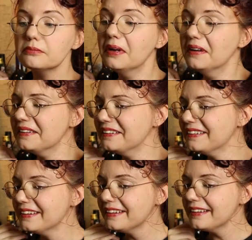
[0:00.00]

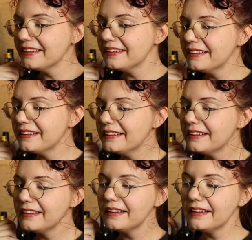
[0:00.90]

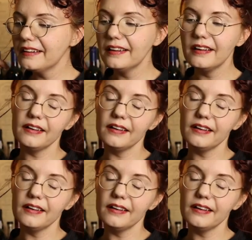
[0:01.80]
(no one is talking)